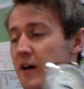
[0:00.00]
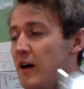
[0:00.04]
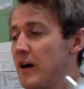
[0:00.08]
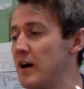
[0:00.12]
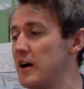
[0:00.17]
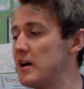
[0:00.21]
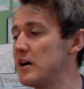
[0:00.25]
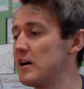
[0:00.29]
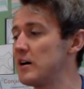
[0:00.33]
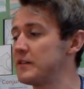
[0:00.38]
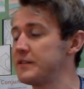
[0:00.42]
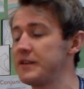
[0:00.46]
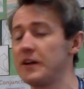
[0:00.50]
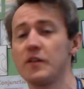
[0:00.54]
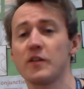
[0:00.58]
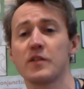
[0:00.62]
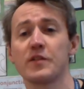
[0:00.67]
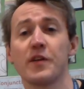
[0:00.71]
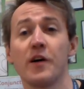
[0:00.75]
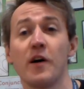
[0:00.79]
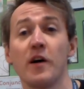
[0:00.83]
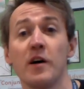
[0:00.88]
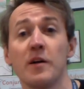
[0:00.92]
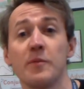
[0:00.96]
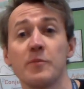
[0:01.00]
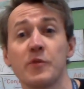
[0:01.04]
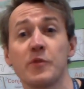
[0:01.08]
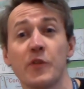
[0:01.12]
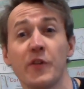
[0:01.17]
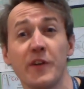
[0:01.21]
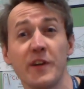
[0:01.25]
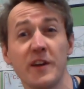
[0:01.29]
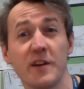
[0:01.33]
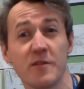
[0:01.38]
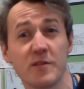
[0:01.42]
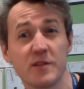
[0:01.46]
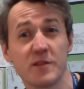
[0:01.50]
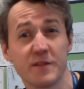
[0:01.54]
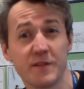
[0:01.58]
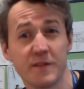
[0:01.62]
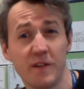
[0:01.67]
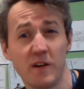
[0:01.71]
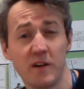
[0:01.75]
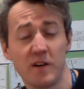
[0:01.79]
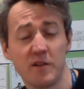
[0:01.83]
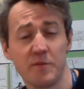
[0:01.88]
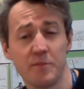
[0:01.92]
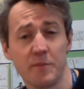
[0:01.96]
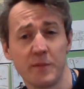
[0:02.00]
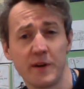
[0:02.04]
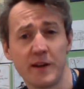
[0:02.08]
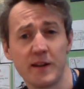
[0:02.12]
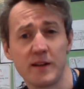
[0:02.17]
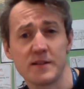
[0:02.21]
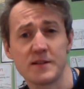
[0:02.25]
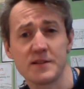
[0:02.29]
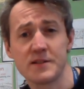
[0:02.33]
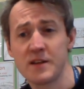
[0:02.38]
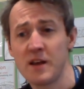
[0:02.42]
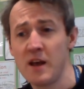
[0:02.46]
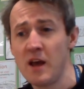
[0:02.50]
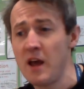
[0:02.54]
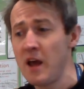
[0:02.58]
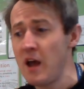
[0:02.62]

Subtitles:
Tell the time to the nearest 5 minutes,